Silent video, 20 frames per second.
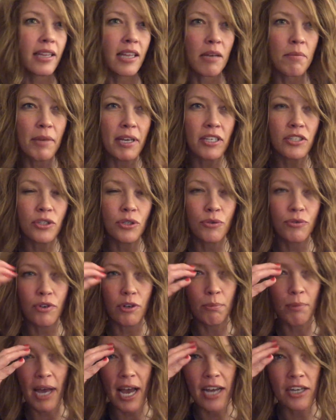that makes you
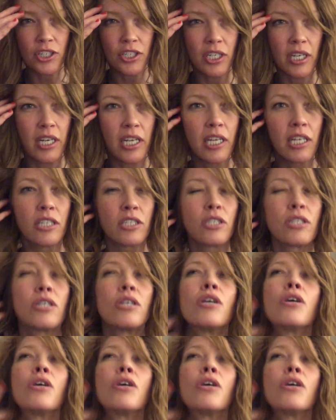feel passionate,